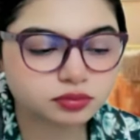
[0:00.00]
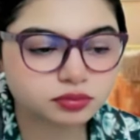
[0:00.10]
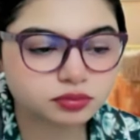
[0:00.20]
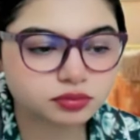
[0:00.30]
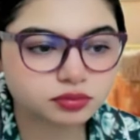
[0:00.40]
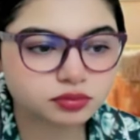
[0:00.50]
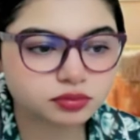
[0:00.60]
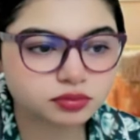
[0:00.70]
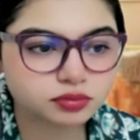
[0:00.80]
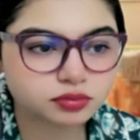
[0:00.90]

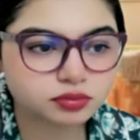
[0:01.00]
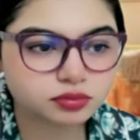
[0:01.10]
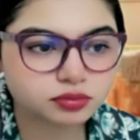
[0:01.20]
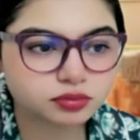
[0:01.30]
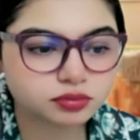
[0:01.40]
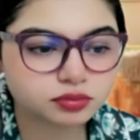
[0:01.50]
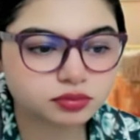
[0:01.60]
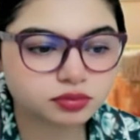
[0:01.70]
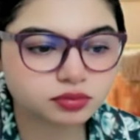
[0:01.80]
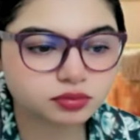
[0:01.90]

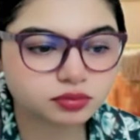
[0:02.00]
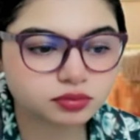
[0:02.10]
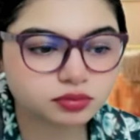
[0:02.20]
Nobody speaks.